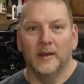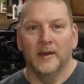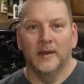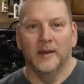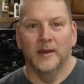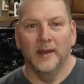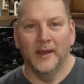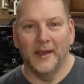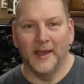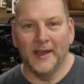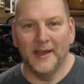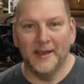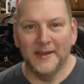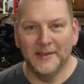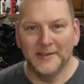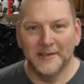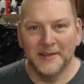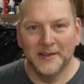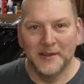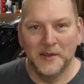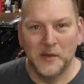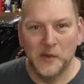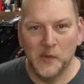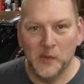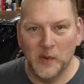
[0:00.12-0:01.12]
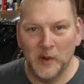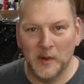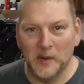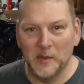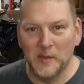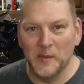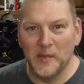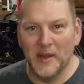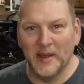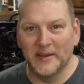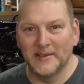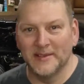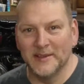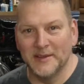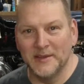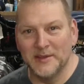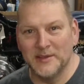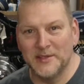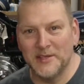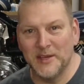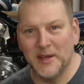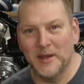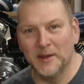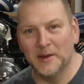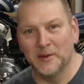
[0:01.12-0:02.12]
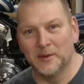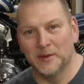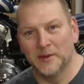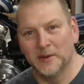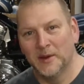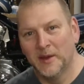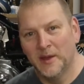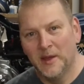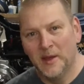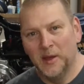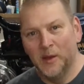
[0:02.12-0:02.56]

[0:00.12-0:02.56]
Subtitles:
Hey guys, welcome back to the channel.